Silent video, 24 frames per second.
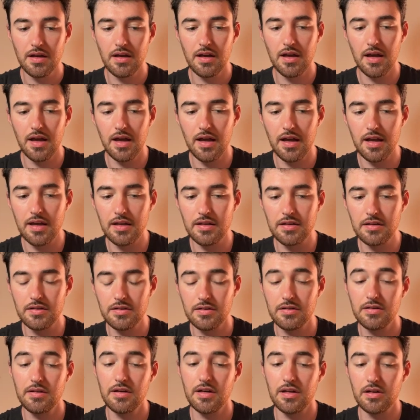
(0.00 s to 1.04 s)
And
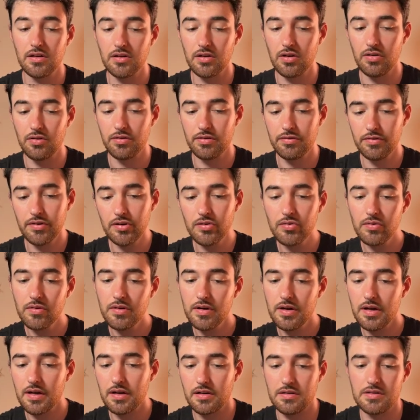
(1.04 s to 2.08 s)
it'll go through.
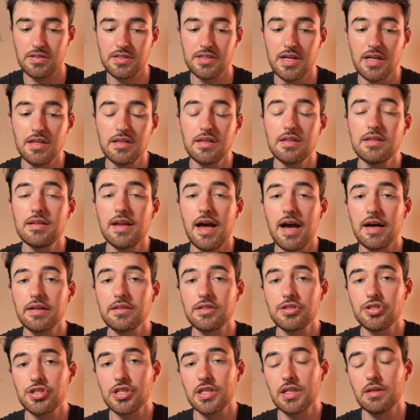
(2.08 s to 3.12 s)
It'll send it now
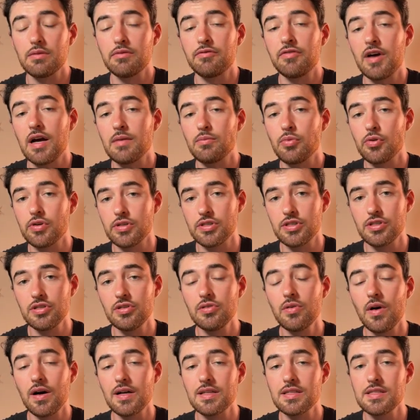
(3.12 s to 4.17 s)
to GLM
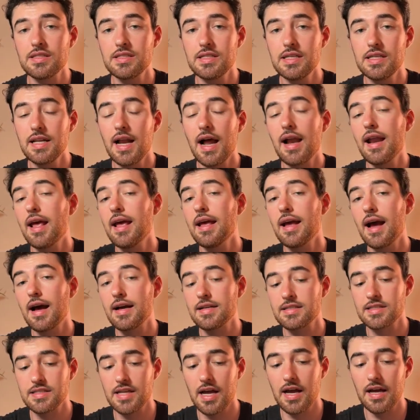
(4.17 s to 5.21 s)
5.2 on
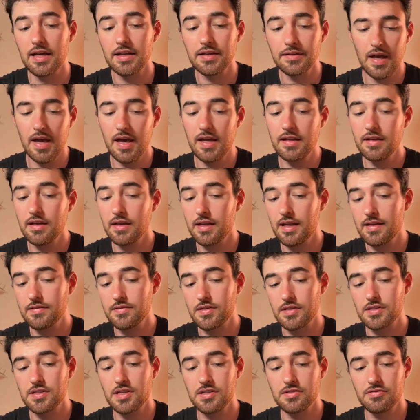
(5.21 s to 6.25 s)
z.ai side, and it
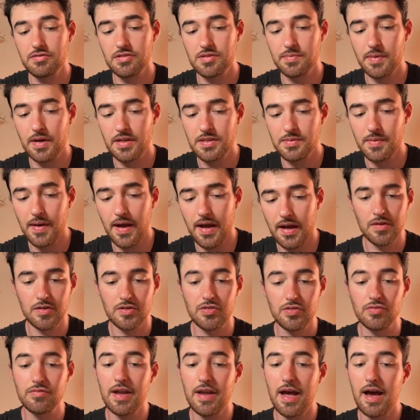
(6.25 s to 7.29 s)
gives us this response back.
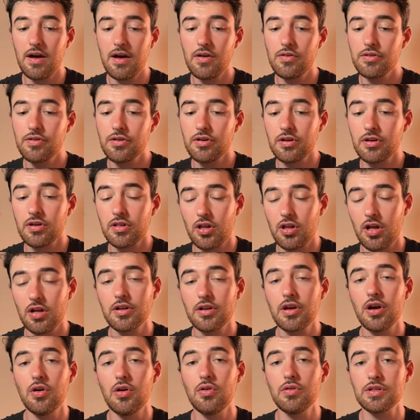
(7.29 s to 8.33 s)
So now your
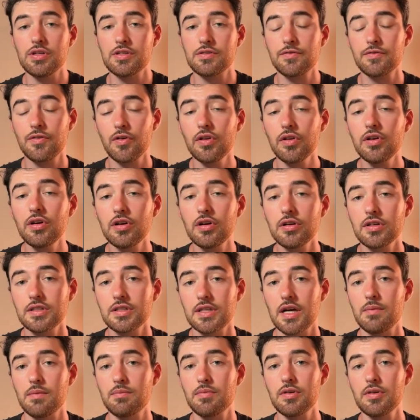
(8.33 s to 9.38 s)
Claude Code is fully
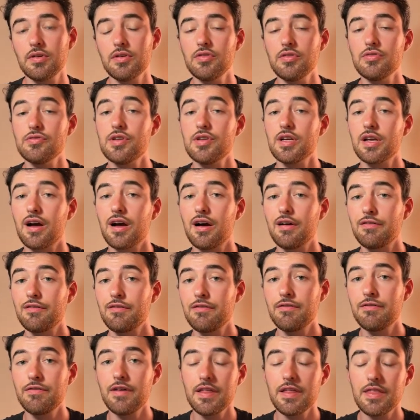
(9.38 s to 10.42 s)
hooked up using a
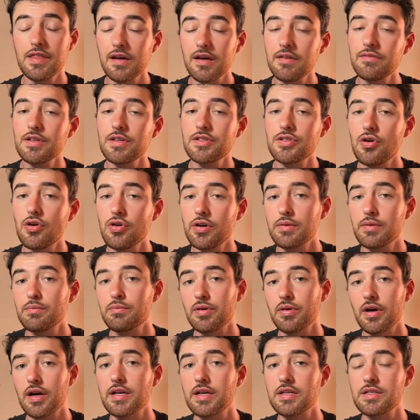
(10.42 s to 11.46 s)
fifth of the token
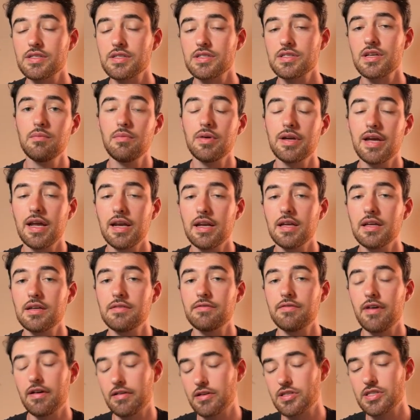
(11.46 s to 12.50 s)
price, but getting
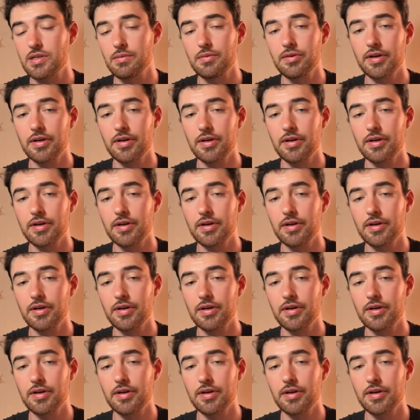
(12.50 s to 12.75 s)
very similar